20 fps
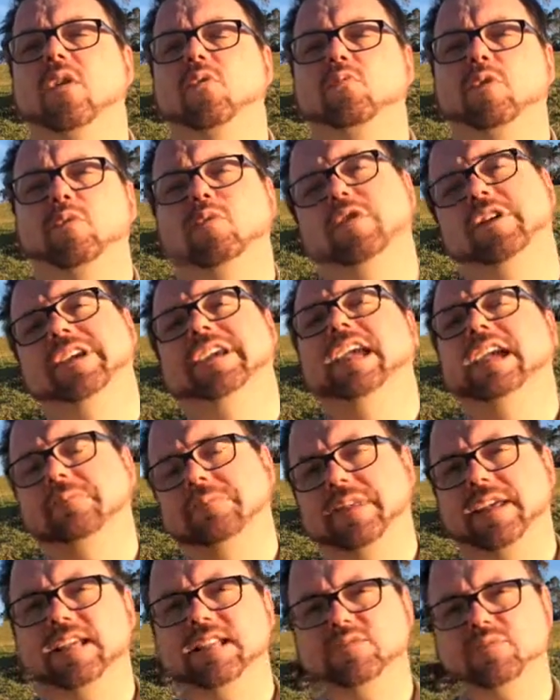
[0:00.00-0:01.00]
We want to keep
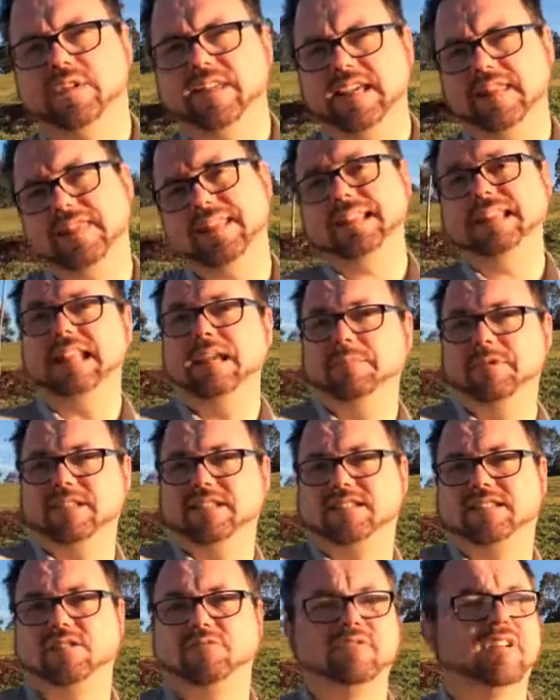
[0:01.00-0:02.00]
things within the
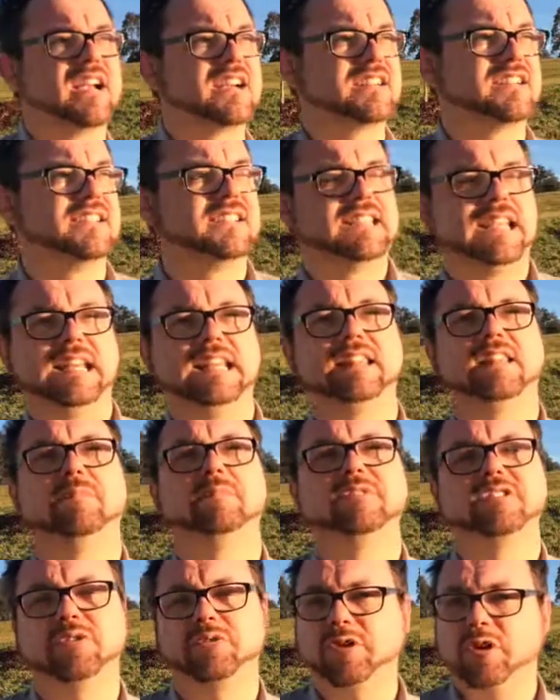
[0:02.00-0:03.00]
limits that we're actually setting
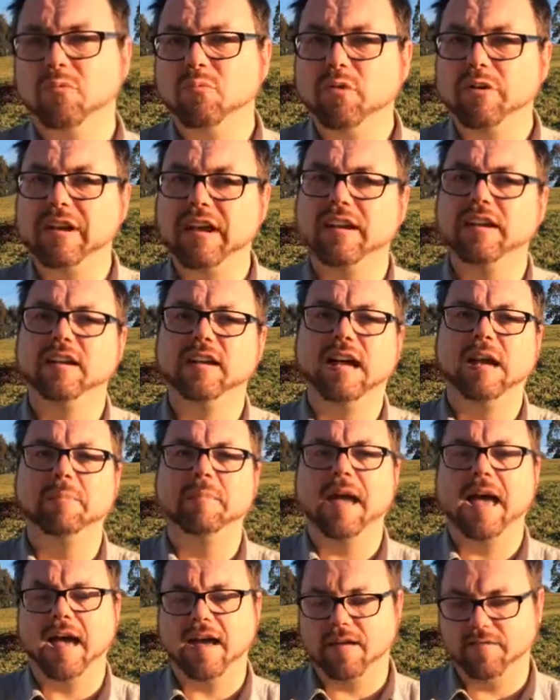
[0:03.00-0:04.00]
them. So we don't want to
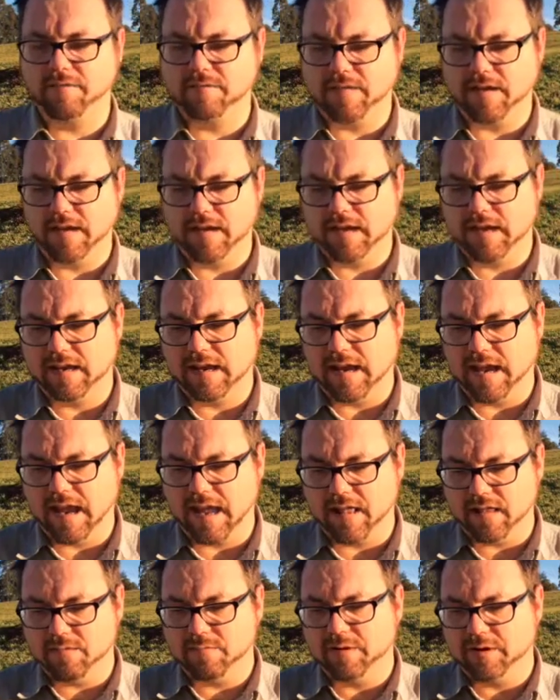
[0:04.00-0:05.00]
have an
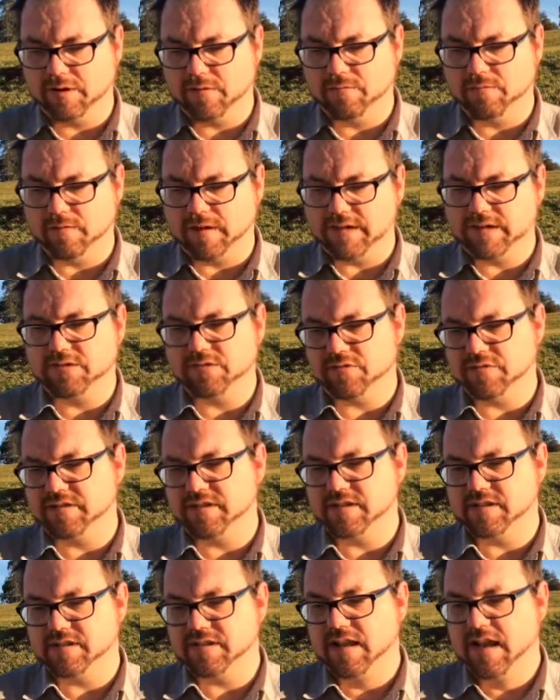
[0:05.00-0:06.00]
element of
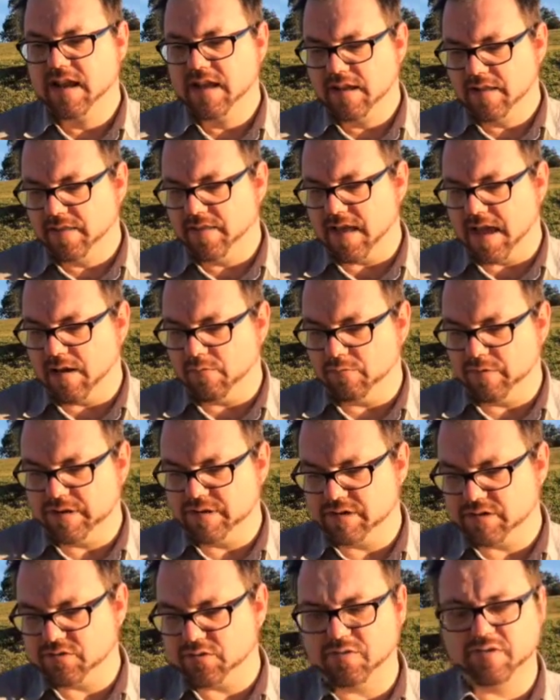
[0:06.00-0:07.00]
resources that we
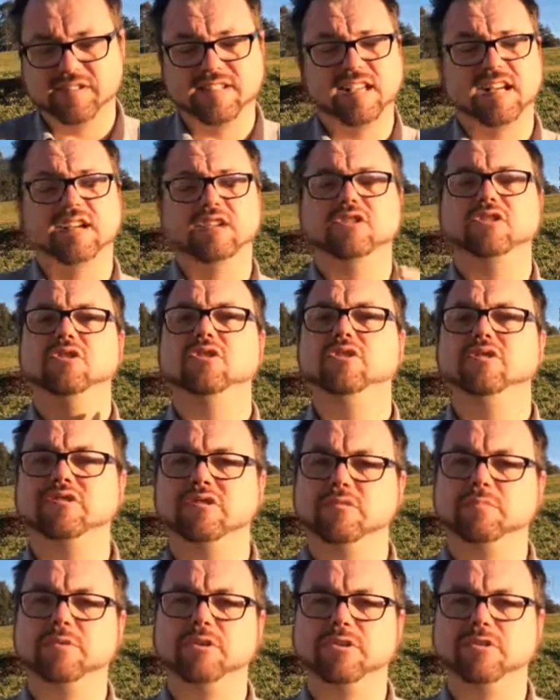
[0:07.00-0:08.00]
just all of a sudden use
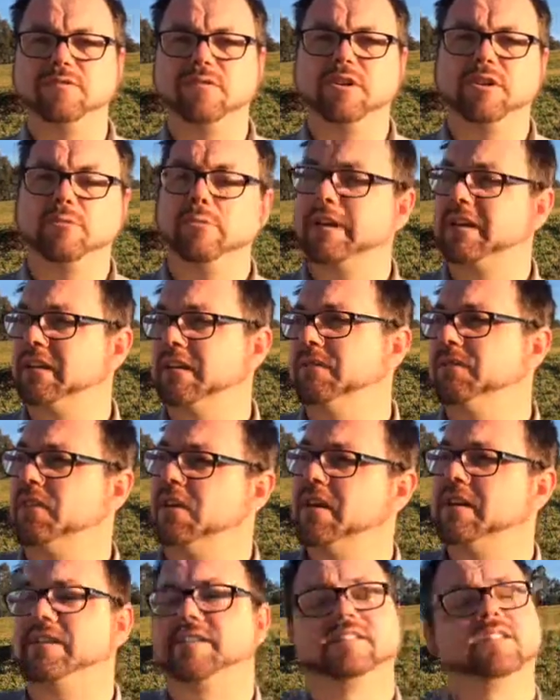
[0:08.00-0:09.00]
and abuse very quickly and
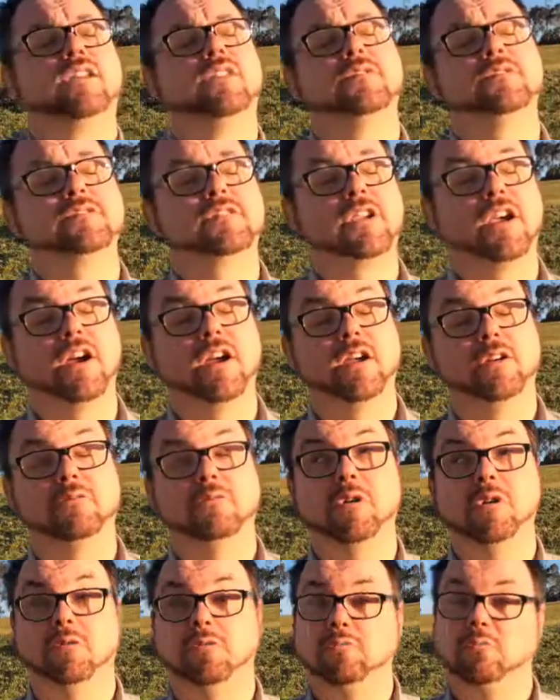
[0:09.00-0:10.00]
find ourselves going,
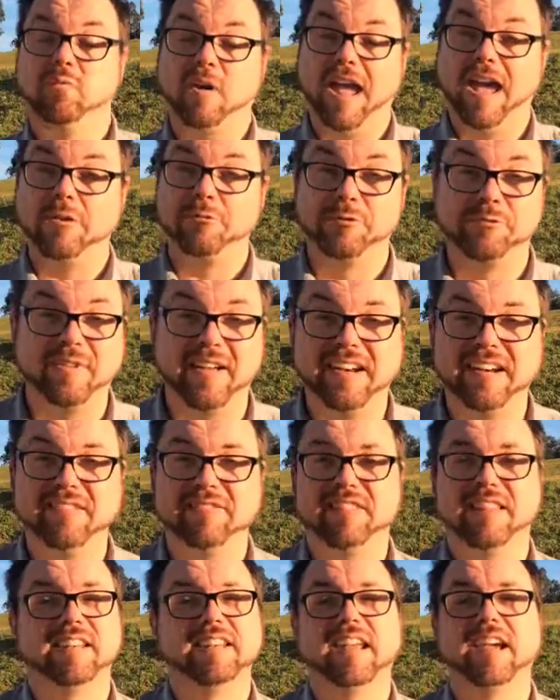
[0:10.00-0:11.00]
well, how do we fund
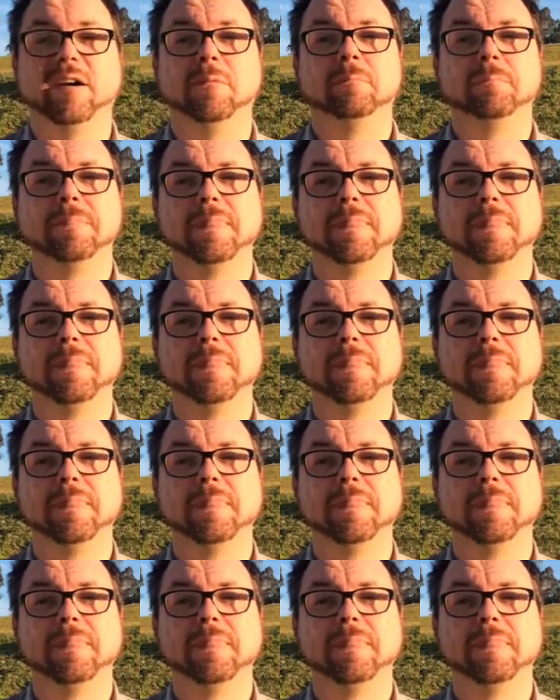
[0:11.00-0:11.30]
everything now?